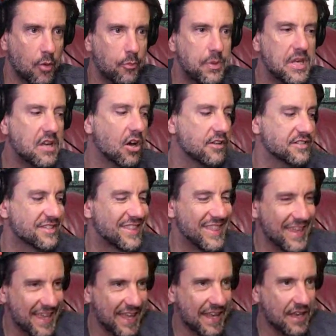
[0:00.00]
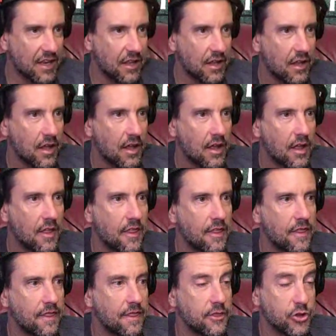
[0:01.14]
Because then
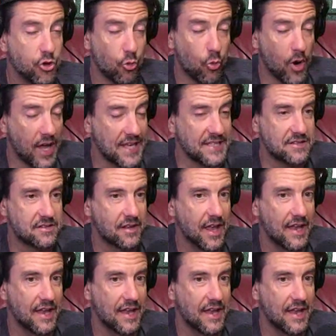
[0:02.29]
you're right,